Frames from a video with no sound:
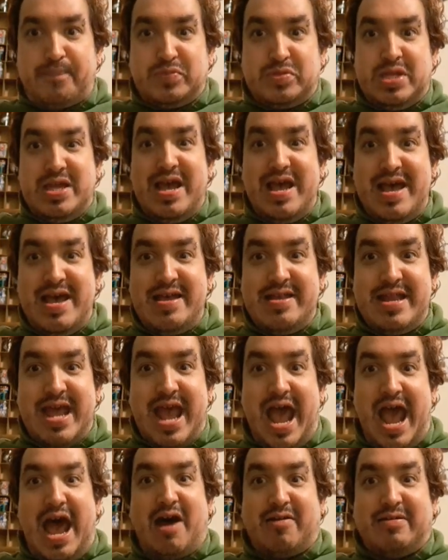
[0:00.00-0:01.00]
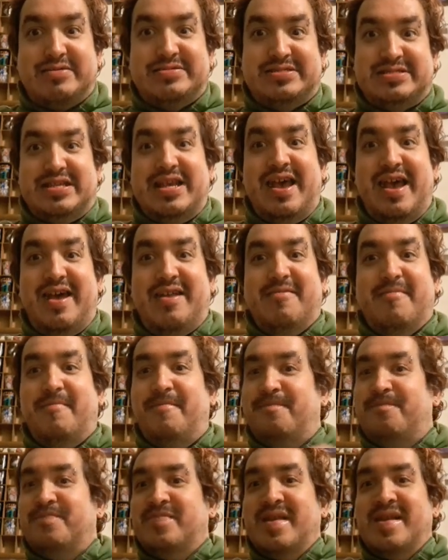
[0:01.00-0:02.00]
10 out of 10.
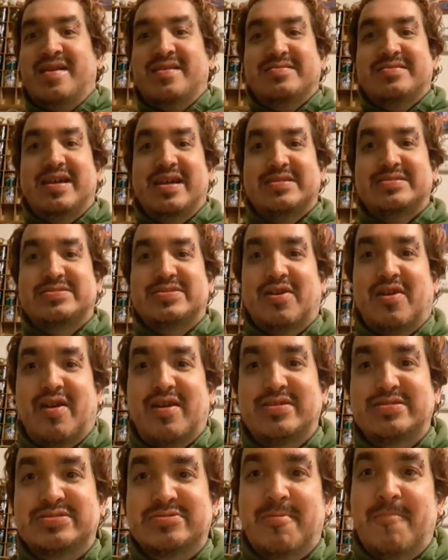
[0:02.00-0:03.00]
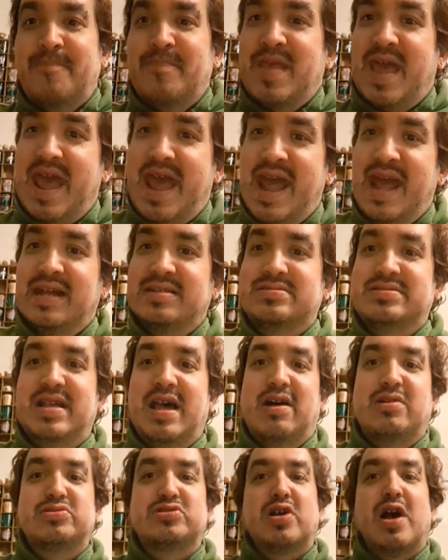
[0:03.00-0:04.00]
10 stars. Hands
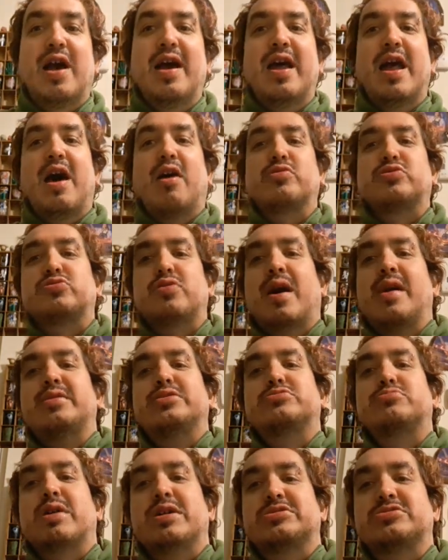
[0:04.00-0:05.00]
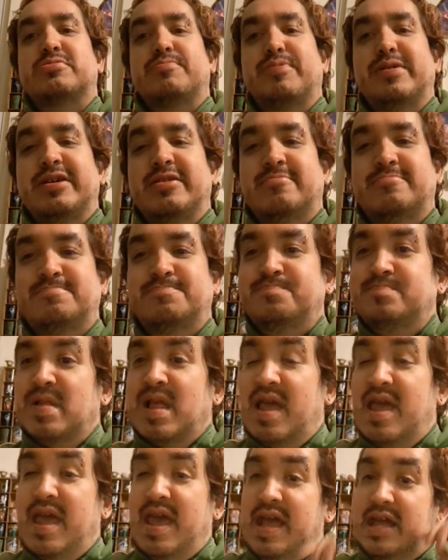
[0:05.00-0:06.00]
down. Try it out. Try this recipe.
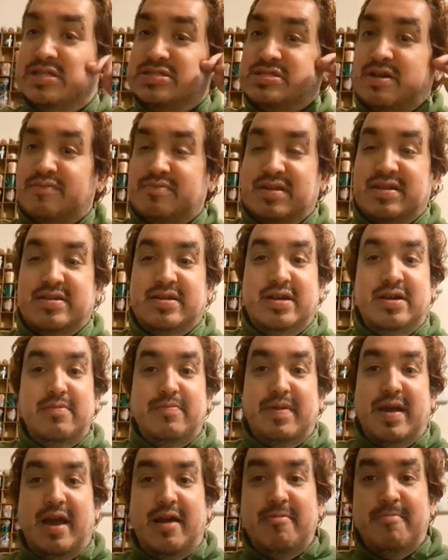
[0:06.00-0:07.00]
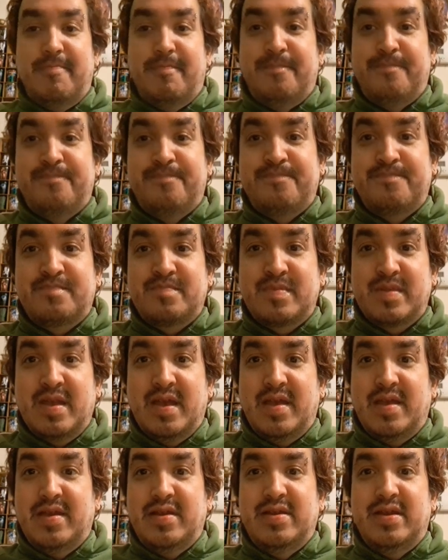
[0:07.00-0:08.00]
It's something good, man.
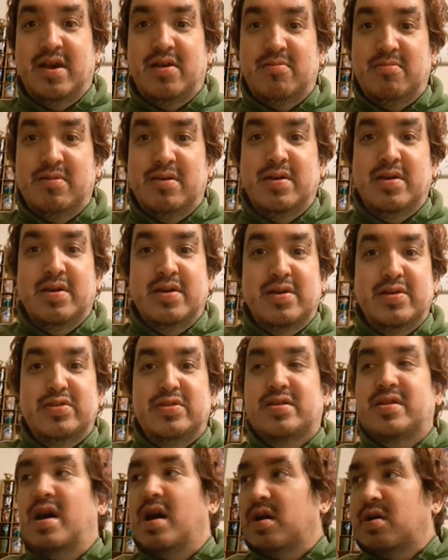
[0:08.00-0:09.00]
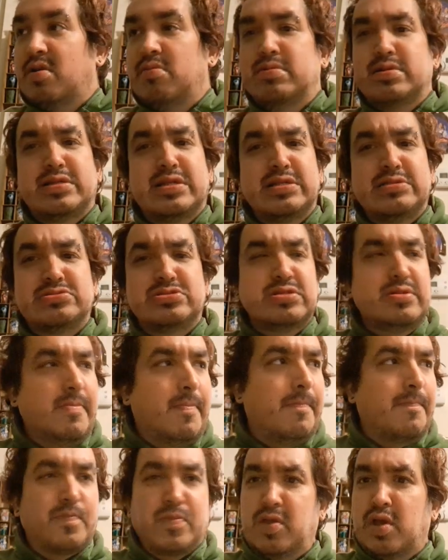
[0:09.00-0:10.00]
You know, you gotta go in the
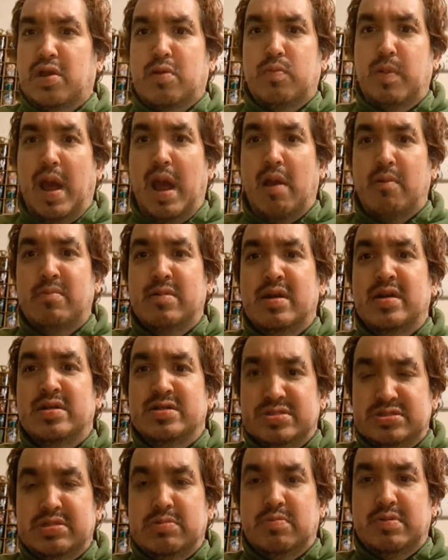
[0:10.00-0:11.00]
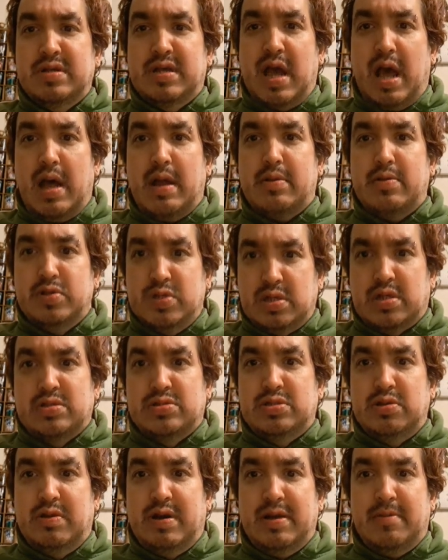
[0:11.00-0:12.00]
kitchen, look around, see what you got. You can
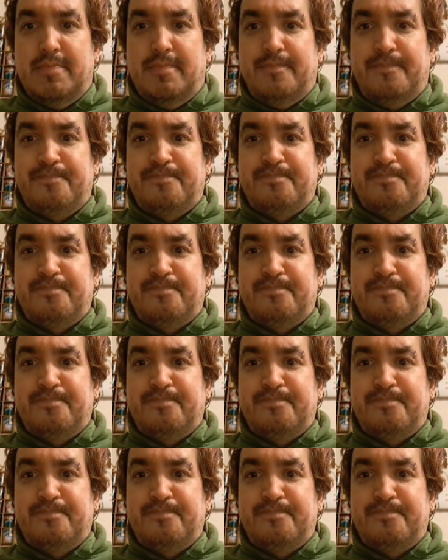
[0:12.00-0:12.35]
do it.